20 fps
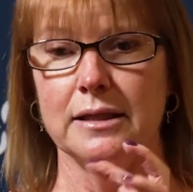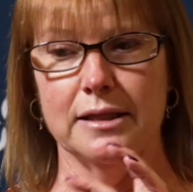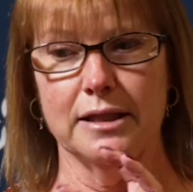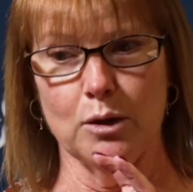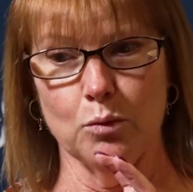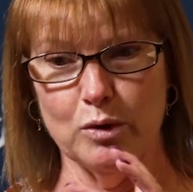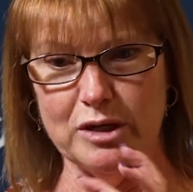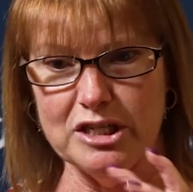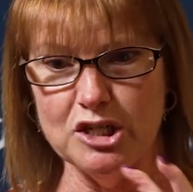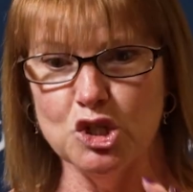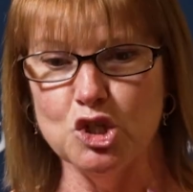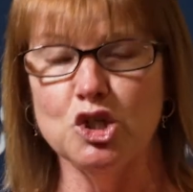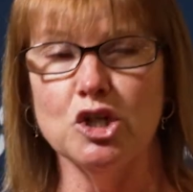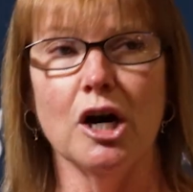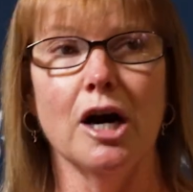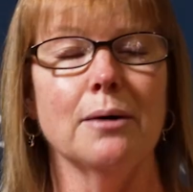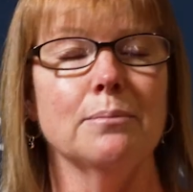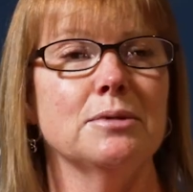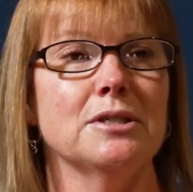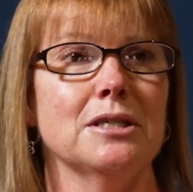that we
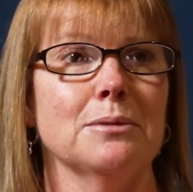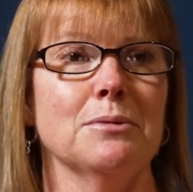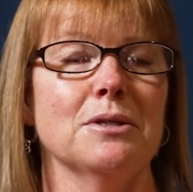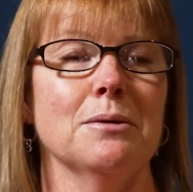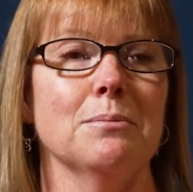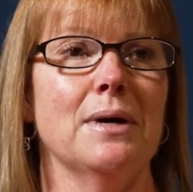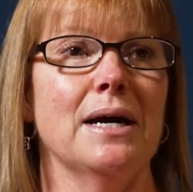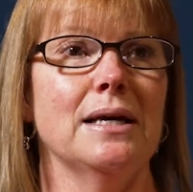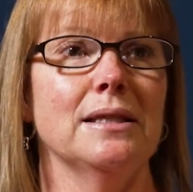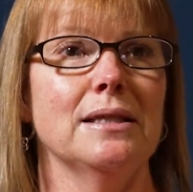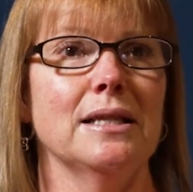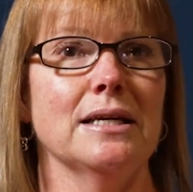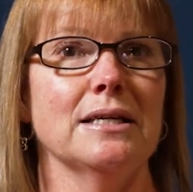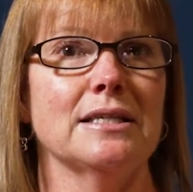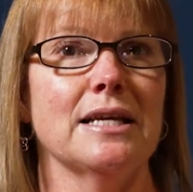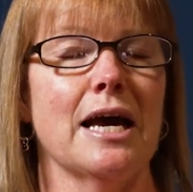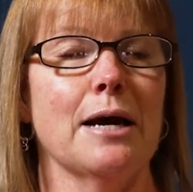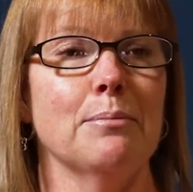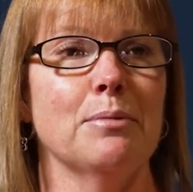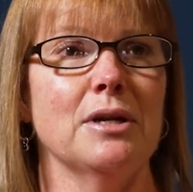stop some of the bad
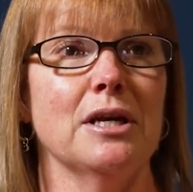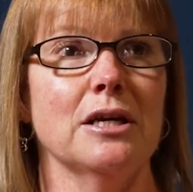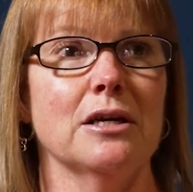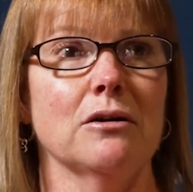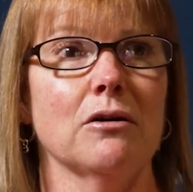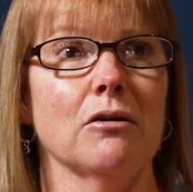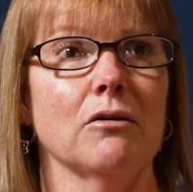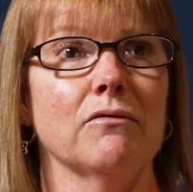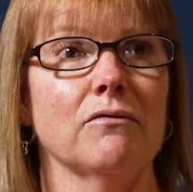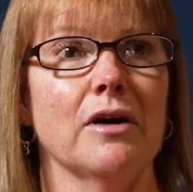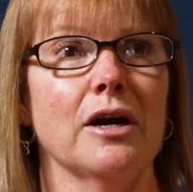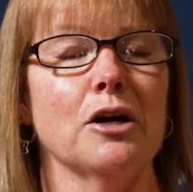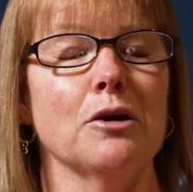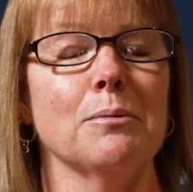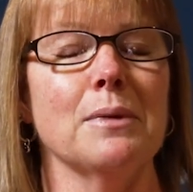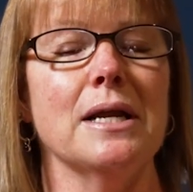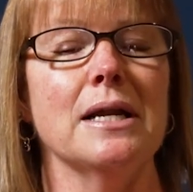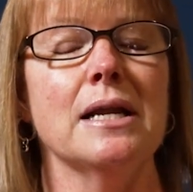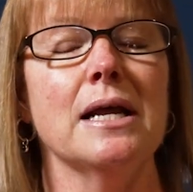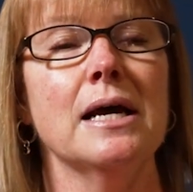things happening in our
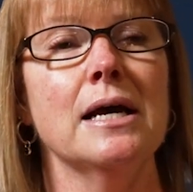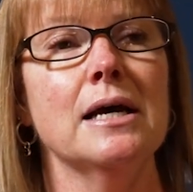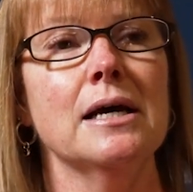environment.